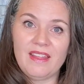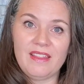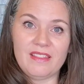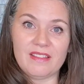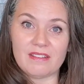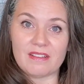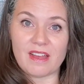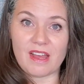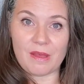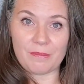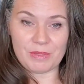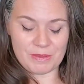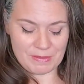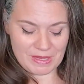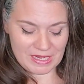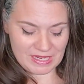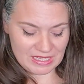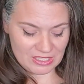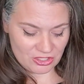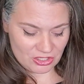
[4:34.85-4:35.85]
They'll
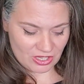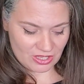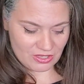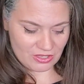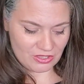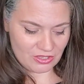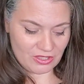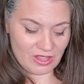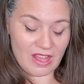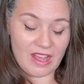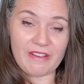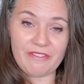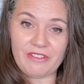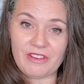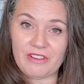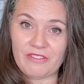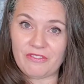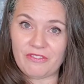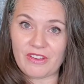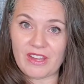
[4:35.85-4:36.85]
complement each other. You'll
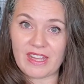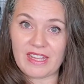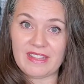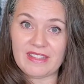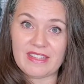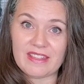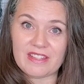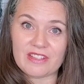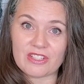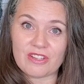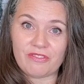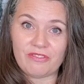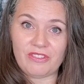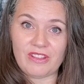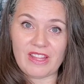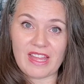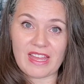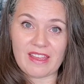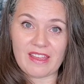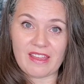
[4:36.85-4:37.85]
often find that there's a
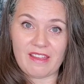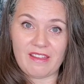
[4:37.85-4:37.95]
fleck